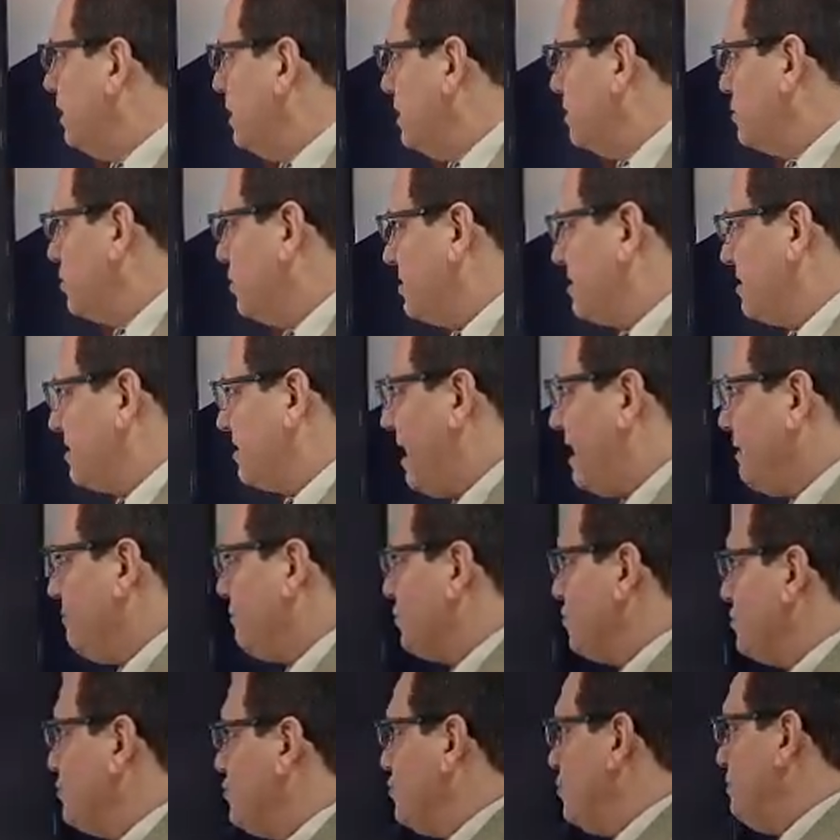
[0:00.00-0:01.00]
So it's
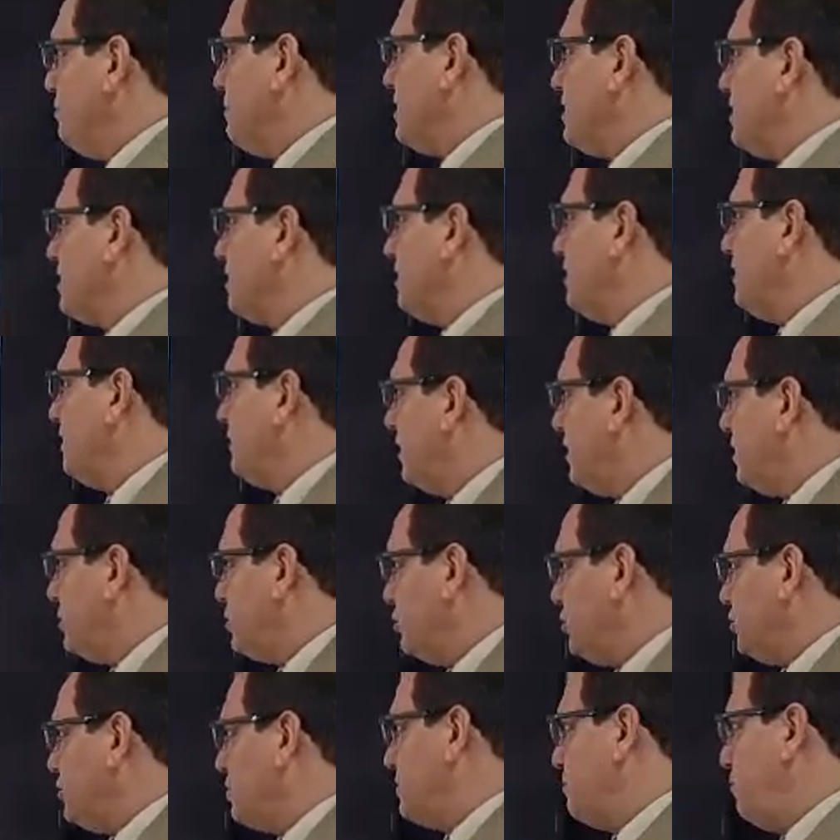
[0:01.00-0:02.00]
time-consuming, increased
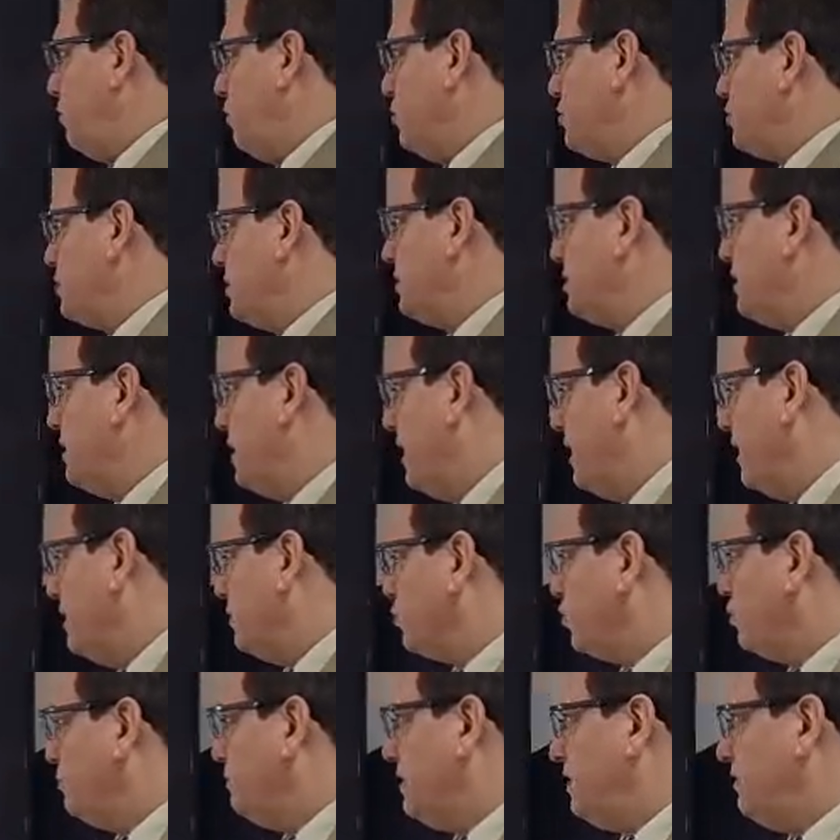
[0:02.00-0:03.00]
exposure, and it
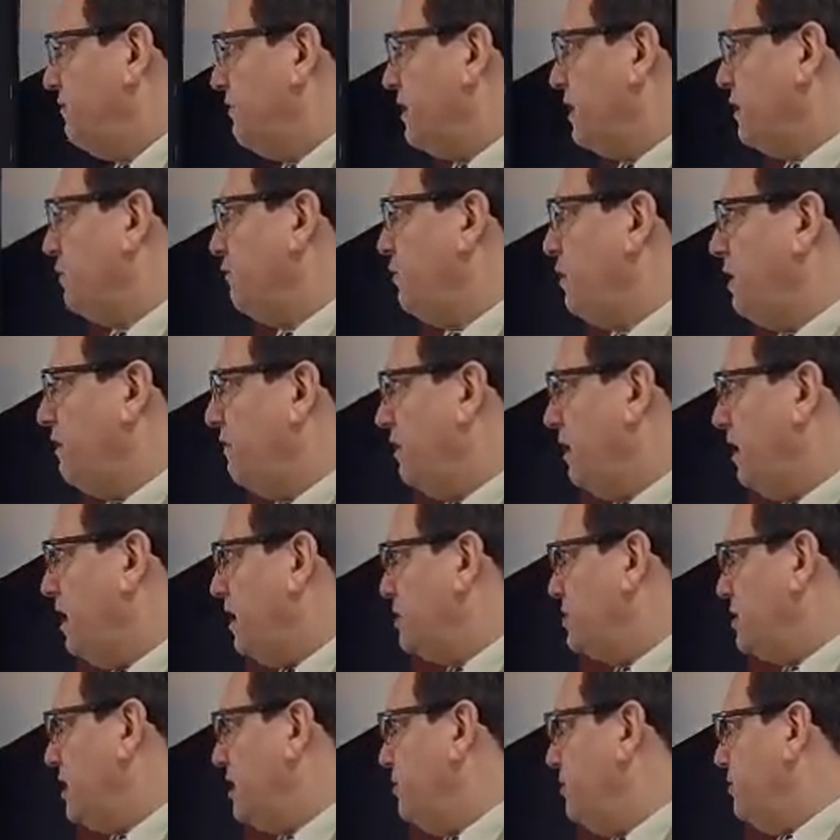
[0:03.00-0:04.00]
could be difficult if you have a
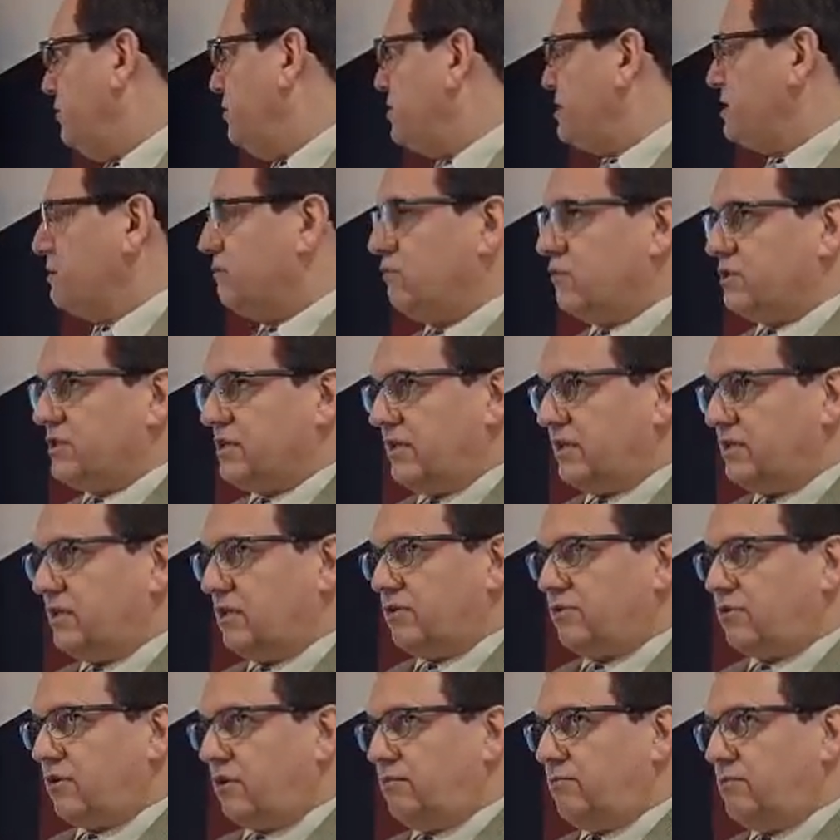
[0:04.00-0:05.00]
large aneurysm with a little
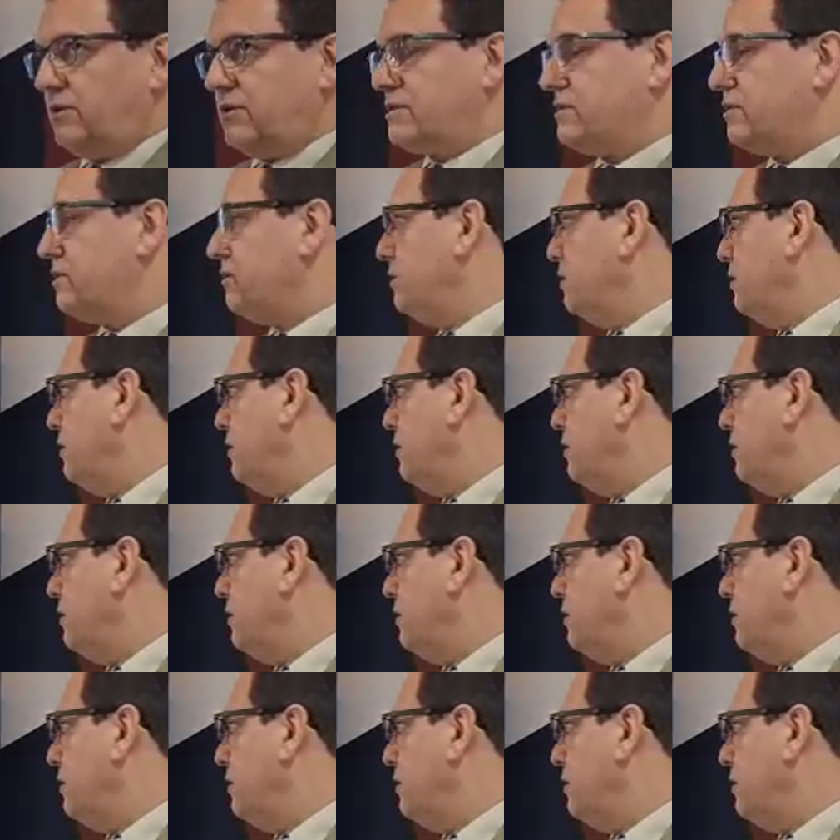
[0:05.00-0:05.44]
thrombus,